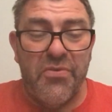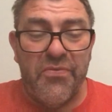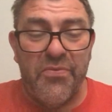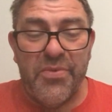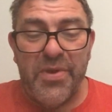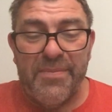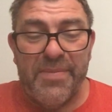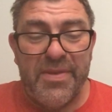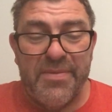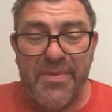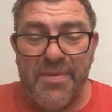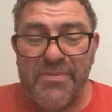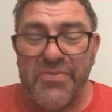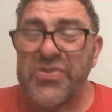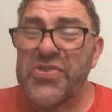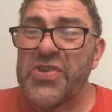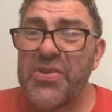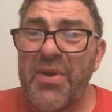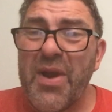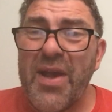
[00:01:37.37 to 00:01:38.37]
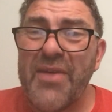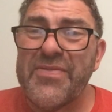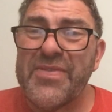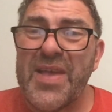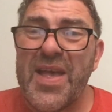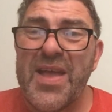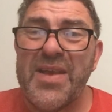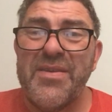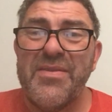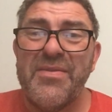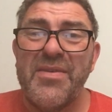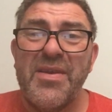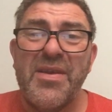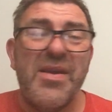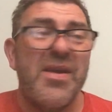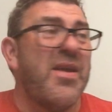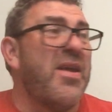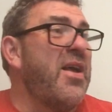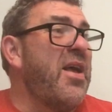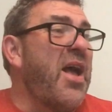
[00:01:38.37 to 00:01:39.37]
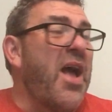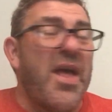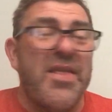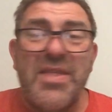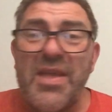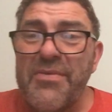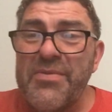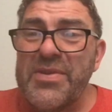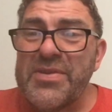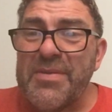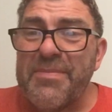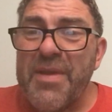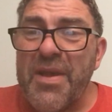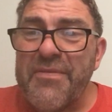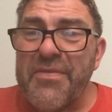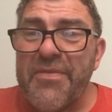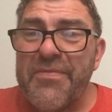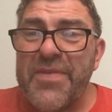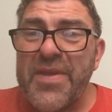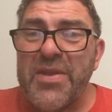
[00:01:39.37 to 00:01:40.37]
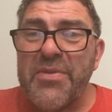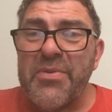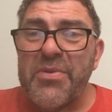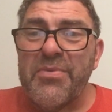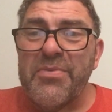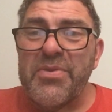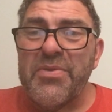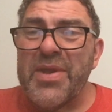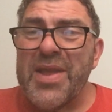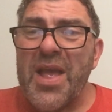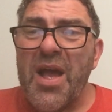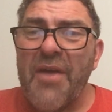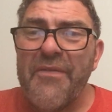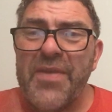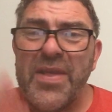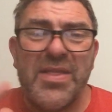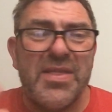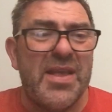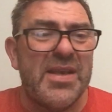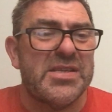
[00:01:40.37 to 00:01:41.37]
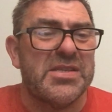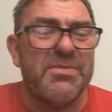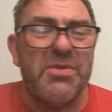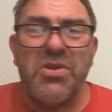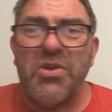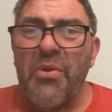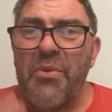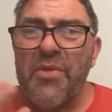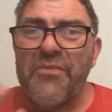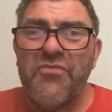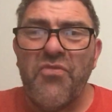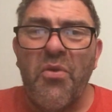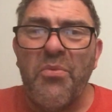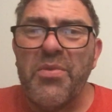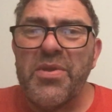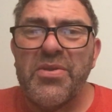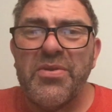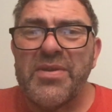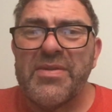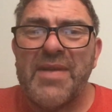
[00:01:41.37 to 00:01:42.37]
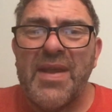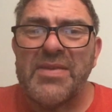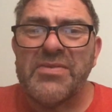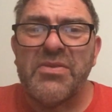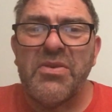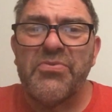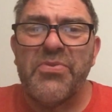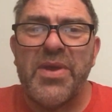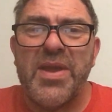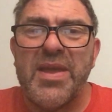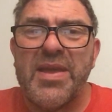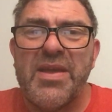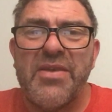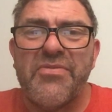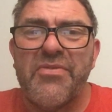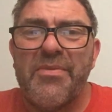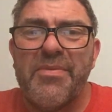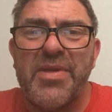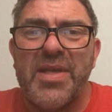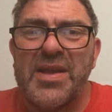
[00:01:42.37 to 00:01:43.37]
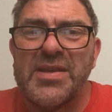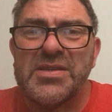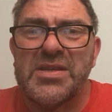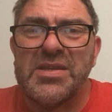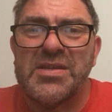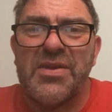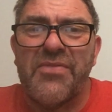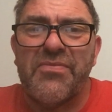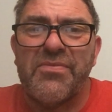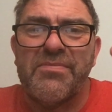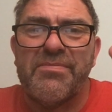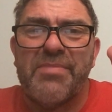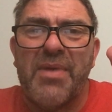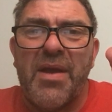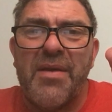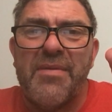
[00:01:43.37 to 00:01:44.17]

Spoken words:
offer when I picked them up. 2 out of 10. And there is a bit of a thing going on with it. I think there's something going wrong with the Tesco's Wicked Kitchen, but that's a different